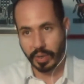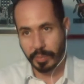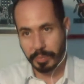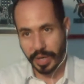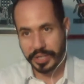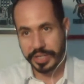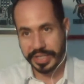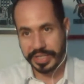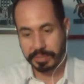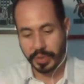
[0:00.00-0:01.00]
oppression
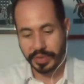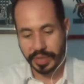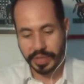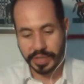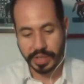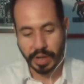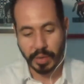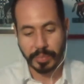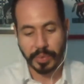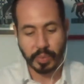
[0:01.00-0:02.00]
exploitation
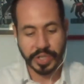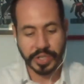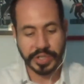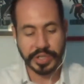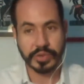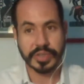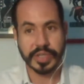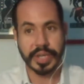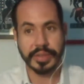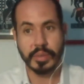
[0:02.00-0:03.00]
upon which their
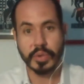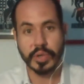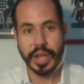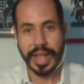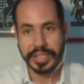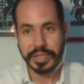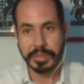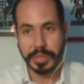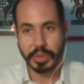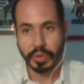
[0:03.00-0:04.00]
society were actually
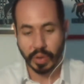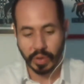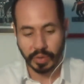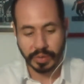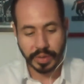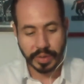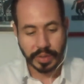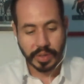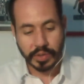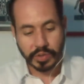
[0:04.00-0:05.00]
built on.
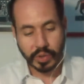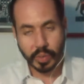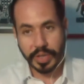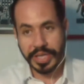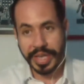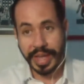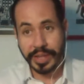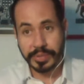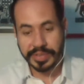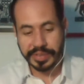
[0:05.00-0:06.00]
So in
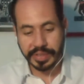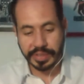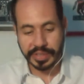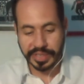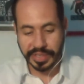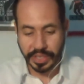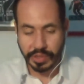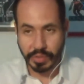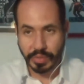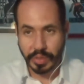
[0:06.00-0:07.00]
addressing this
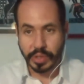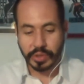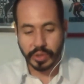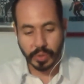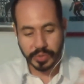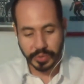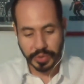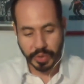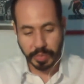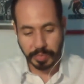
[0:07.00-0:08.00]
issue, those
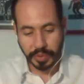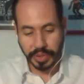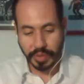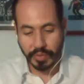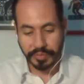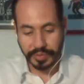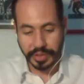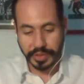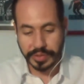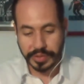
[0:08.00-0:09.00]
Creole political
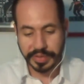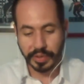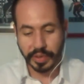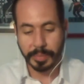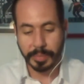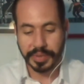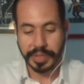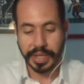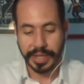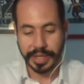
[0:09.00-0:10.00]
thinkers developed
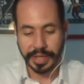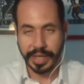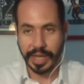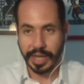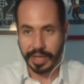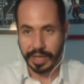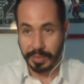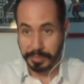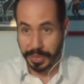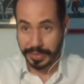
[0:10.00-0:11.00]

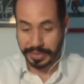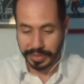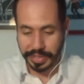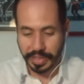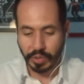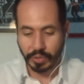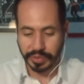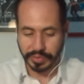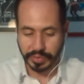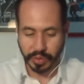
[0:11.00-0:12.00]
apparently
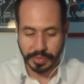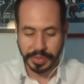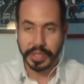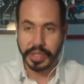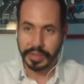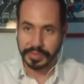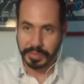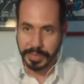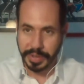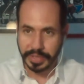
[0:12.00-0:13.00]
contradictory
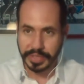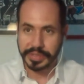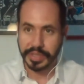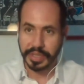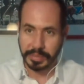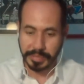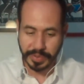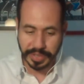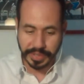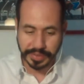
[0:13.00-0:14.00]

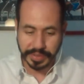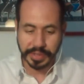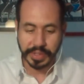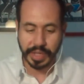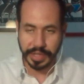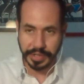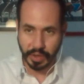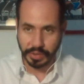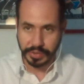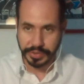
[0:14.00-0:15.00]
anti-imperialistic
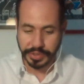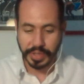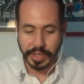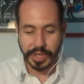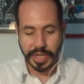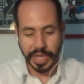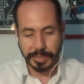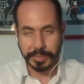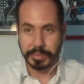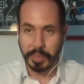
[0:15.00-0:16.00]
ideology,
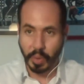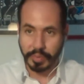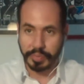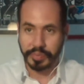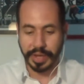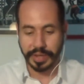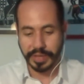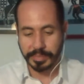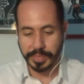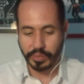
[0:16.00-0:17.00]
aimed both at
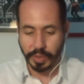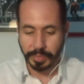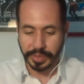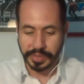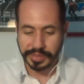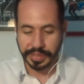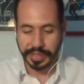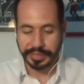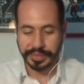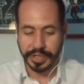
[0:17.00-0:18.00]
their metropolis
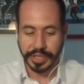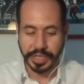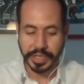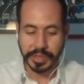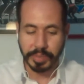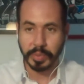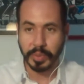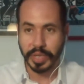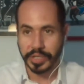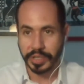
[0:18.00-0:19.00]
and at their inner
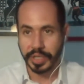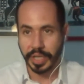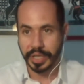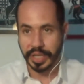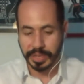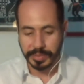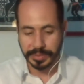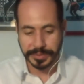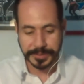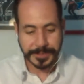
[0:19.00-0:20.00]
population and
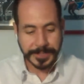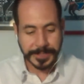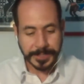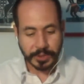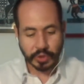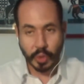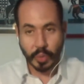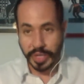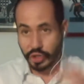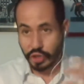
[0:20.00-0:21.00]
neighbors.
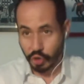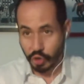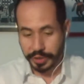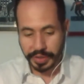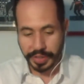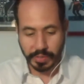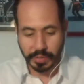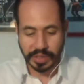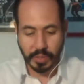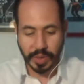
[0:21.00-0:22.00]
So in short, it
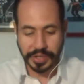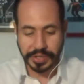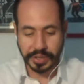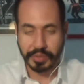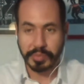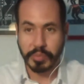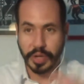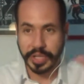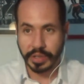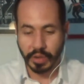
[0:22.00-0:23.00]
was a question of
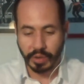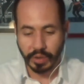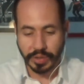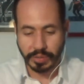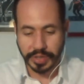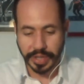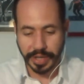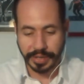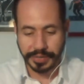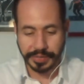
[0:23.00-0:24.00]
breaking colonial
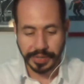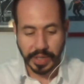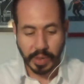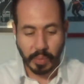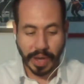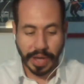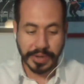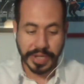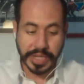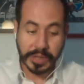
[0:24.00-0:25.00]
ties
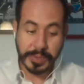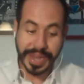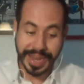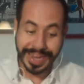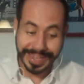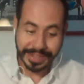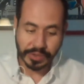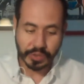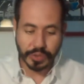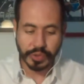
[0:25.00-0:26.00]
while recreating
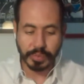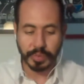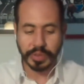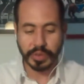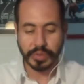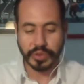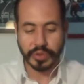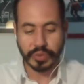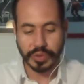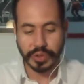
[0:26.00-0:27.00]
social political
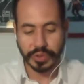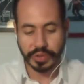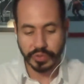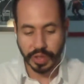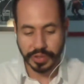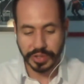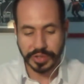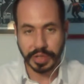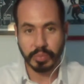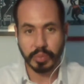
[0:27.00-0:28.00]
structures
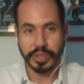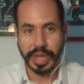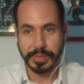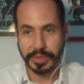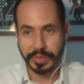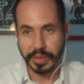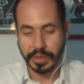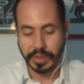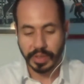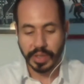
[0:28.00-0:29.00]
that would
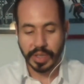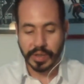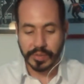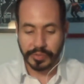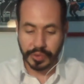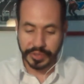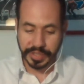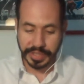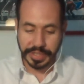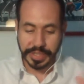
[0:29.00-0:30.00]
guarantee,
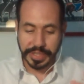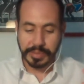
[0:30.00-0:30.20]
firstly,